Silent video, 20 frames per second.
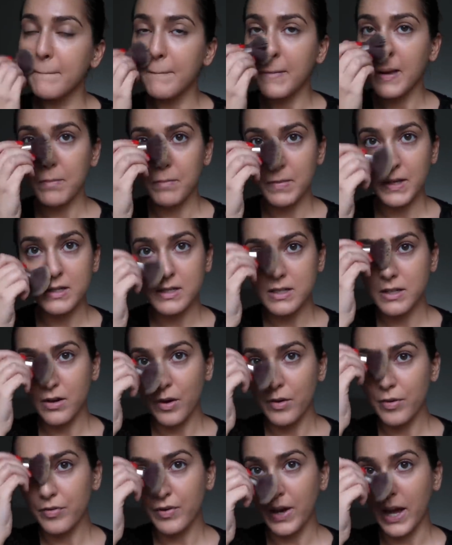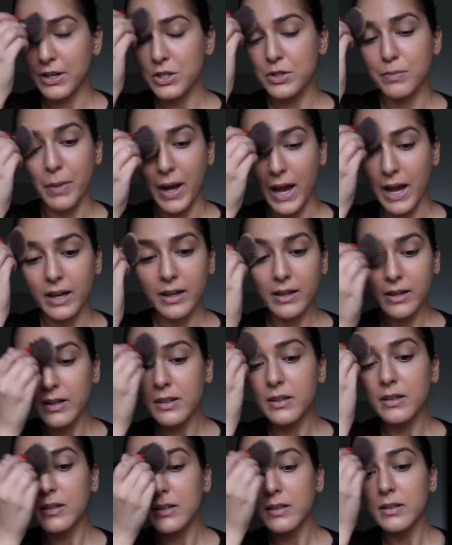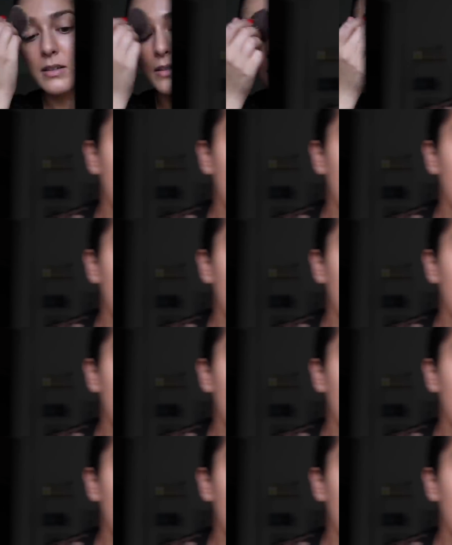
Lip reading: it means no flashback. So